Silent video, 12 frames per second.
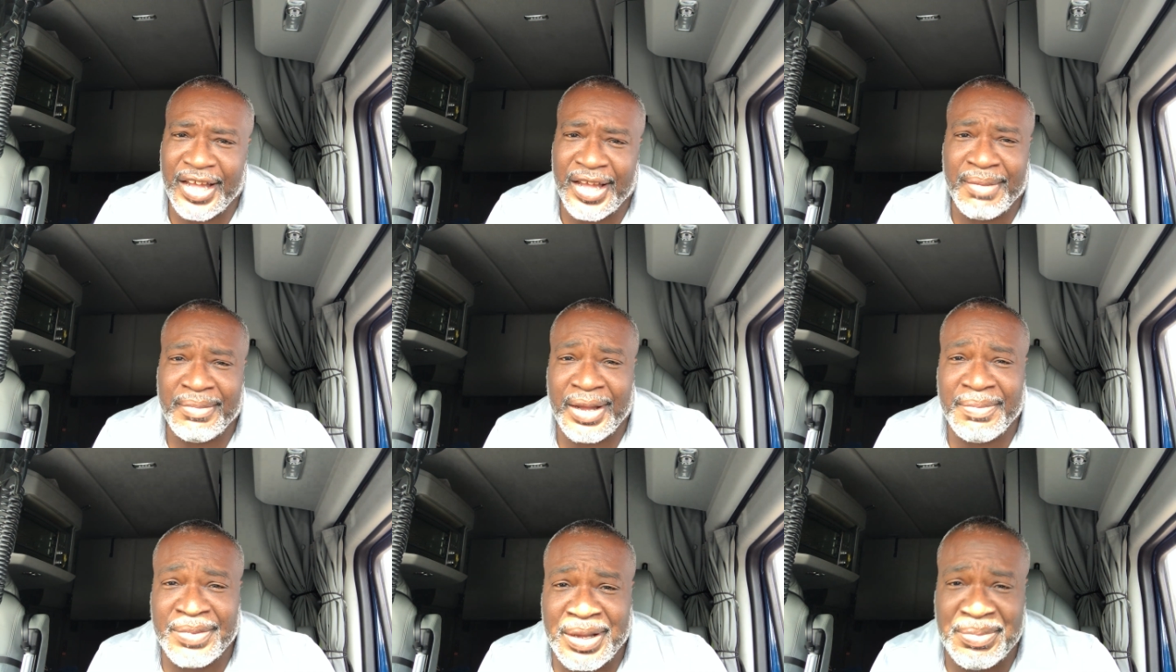
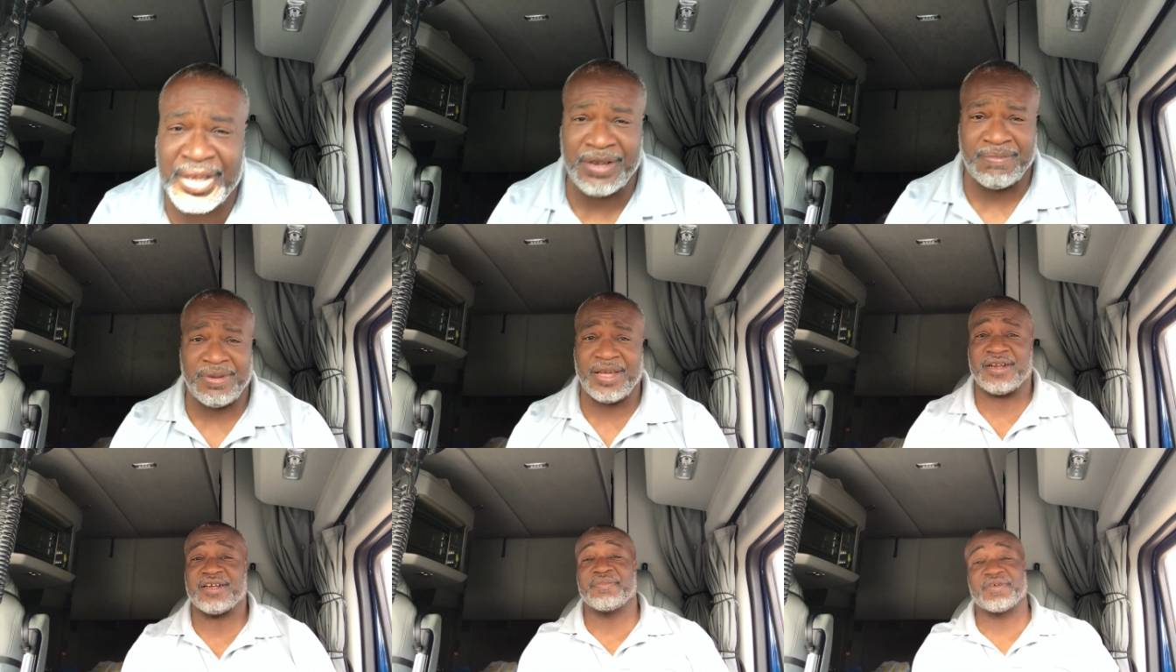I'm getting
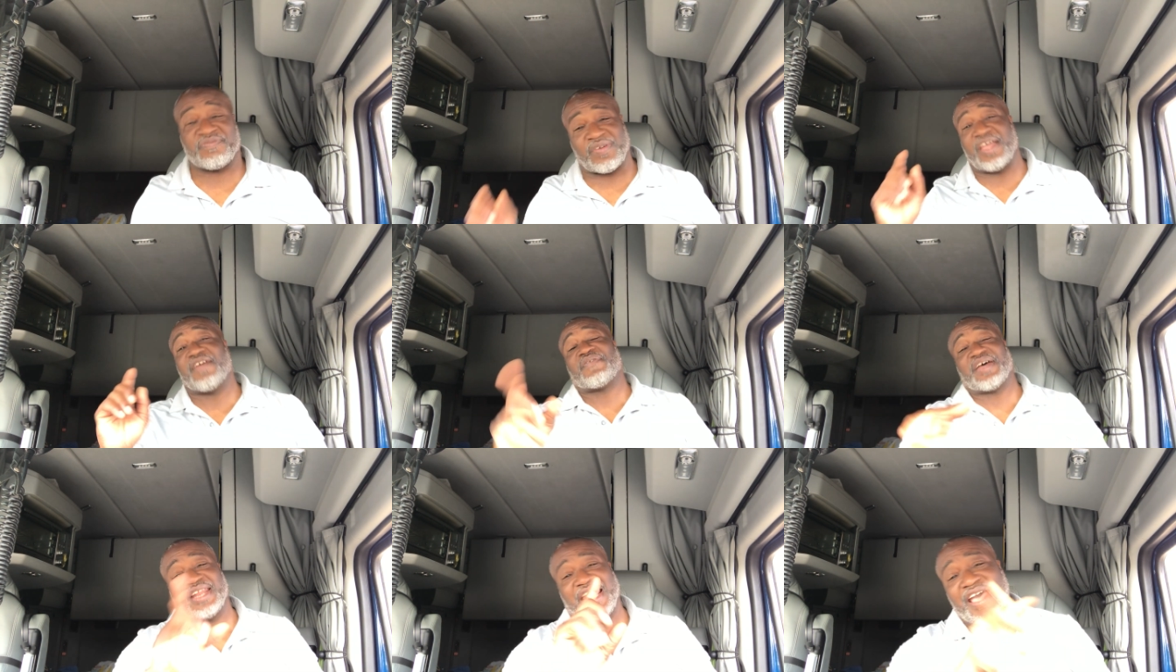better. If
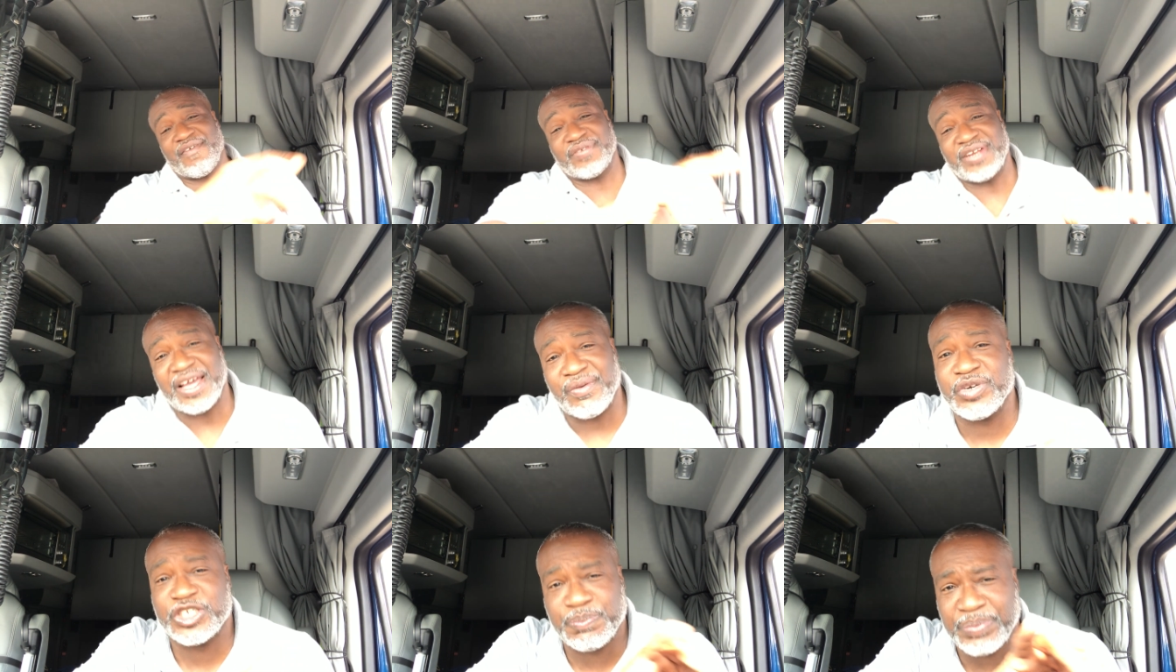I have not
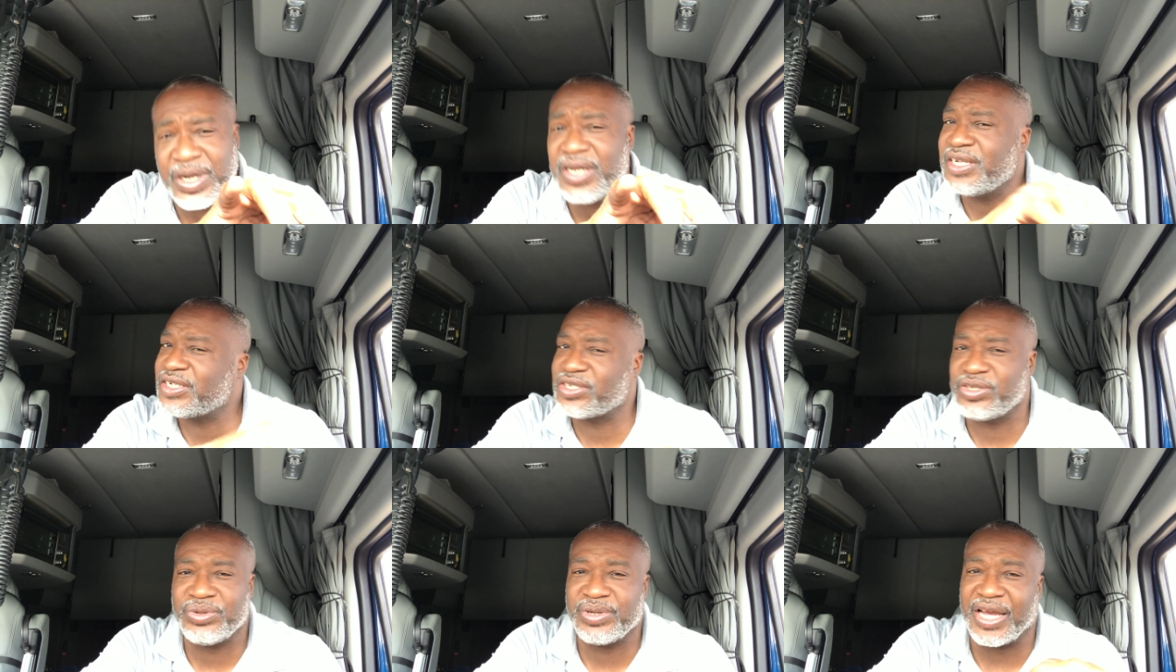responded
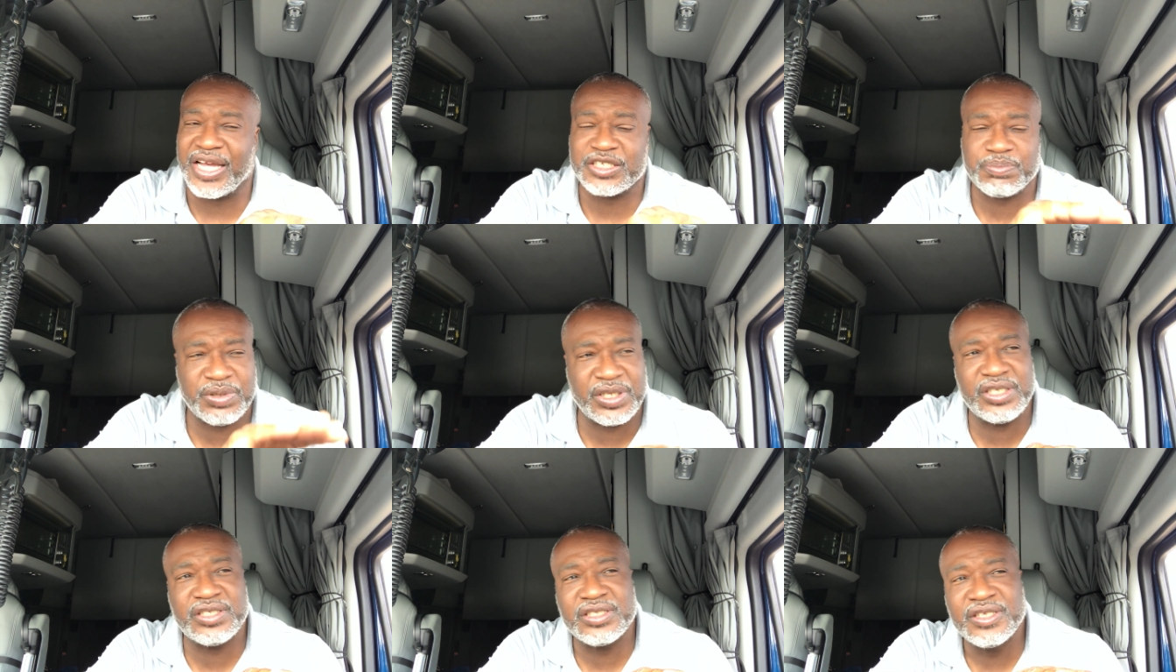to you guys,
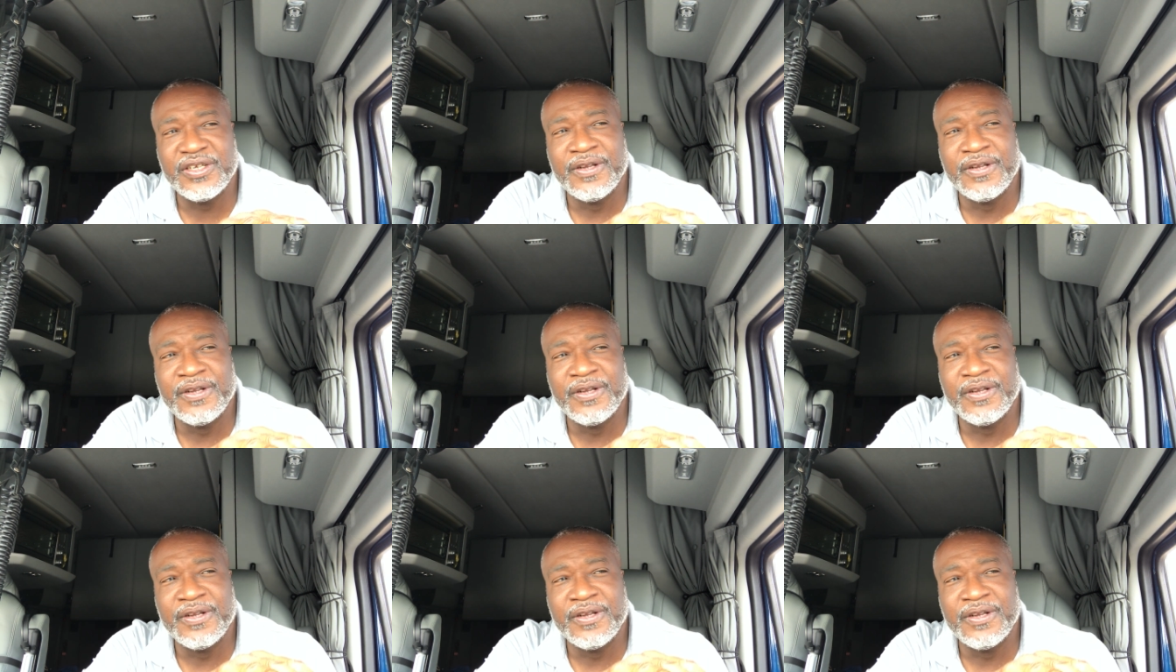please